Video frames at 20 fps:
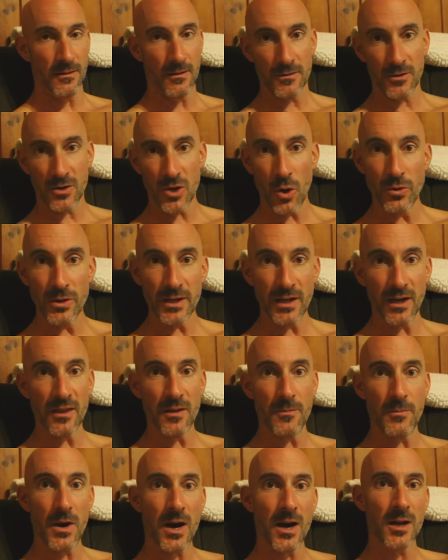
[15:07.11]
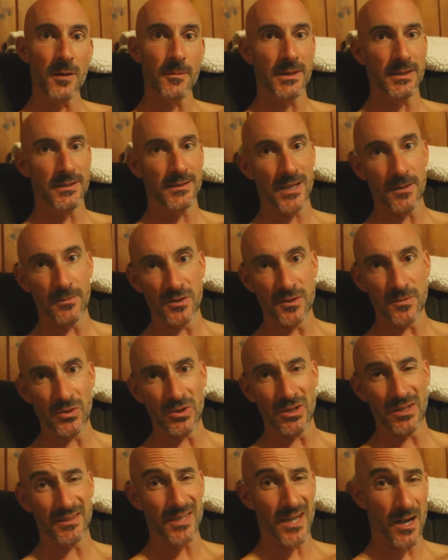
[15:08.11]
the coating on the bottom and the
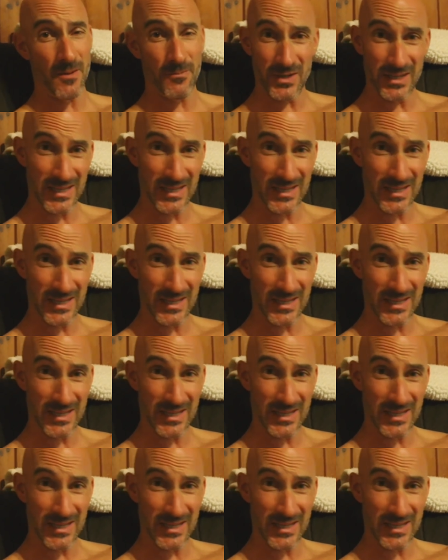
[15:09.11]
tablespoon on top.